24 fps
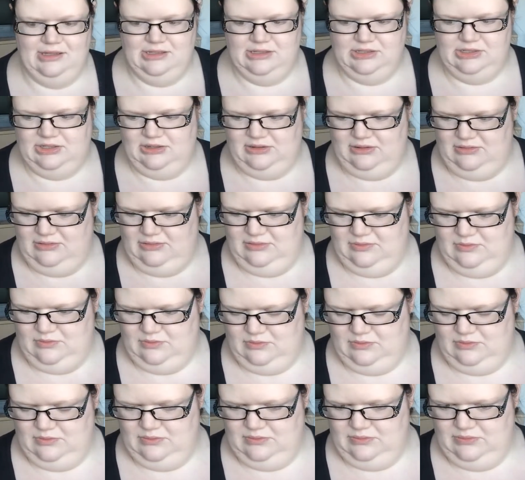So
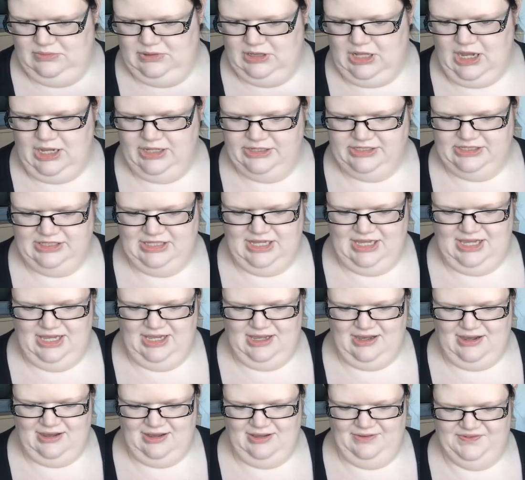
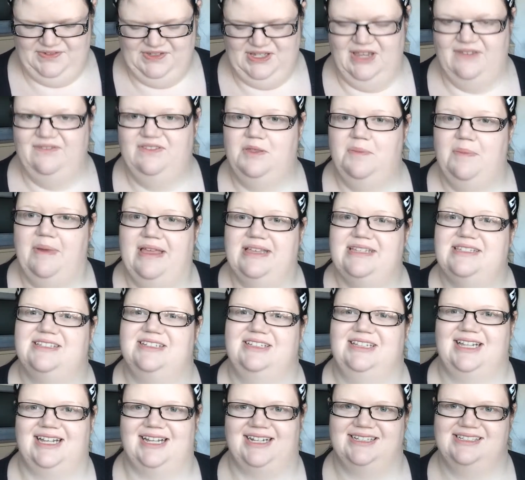lastly, I've saved the best
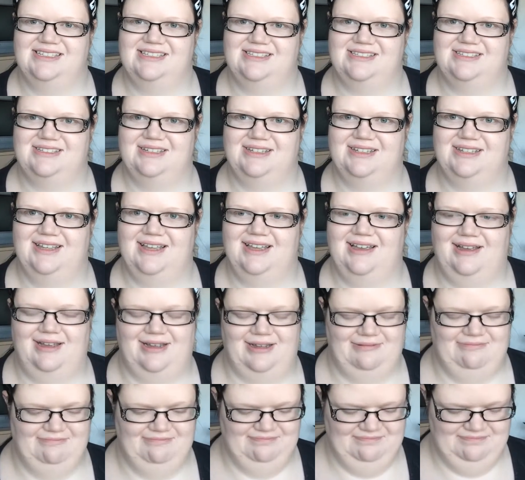to last.
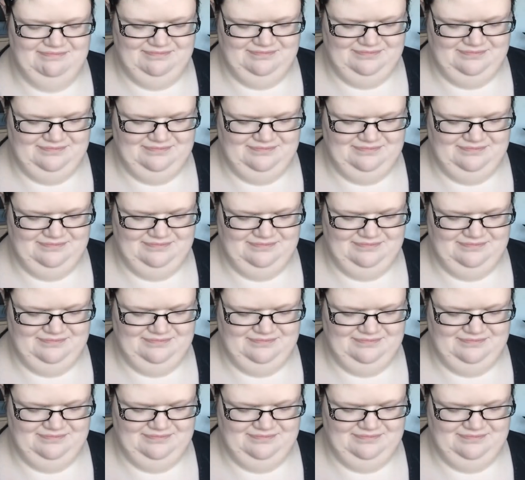My